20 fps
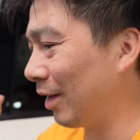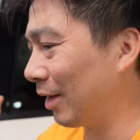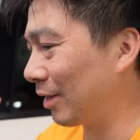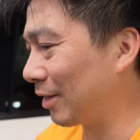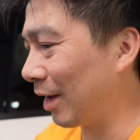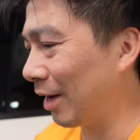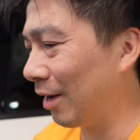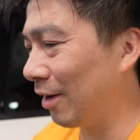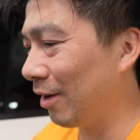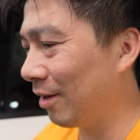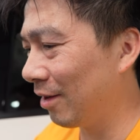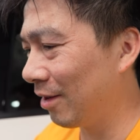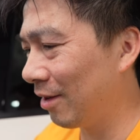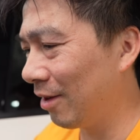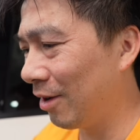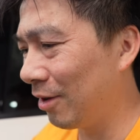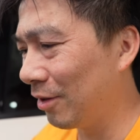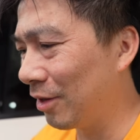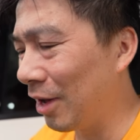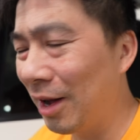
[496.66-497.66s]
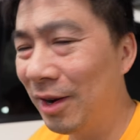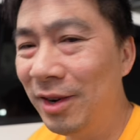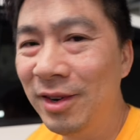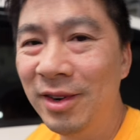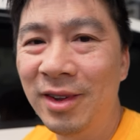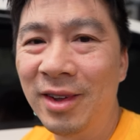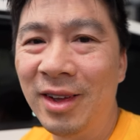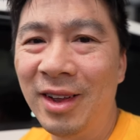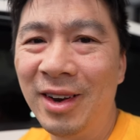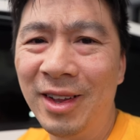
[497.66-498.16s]
Let's get it all done
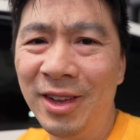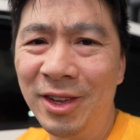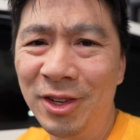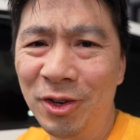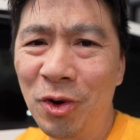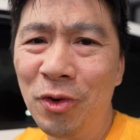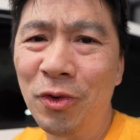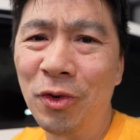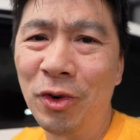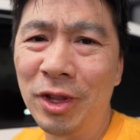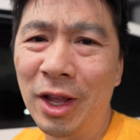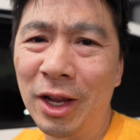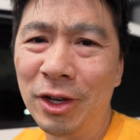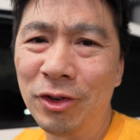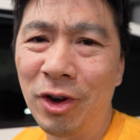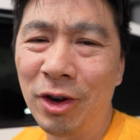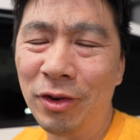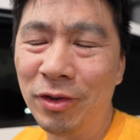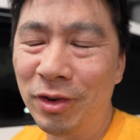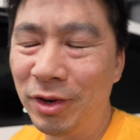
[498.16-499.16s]
and then let's go for a test drive.